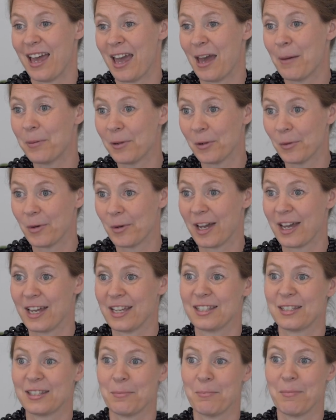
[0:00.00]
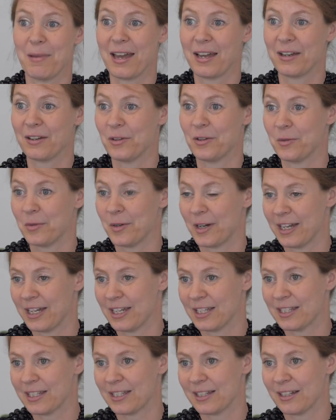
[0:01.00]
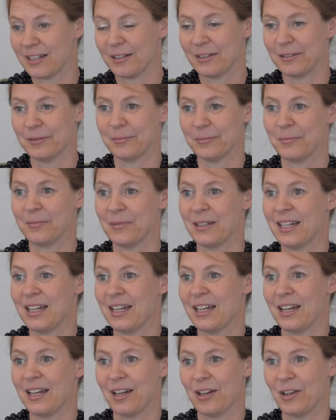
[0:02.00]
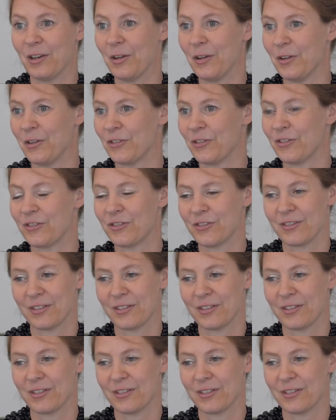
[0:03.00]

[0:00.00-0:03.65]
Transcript: apple waste, mango waste, a lot of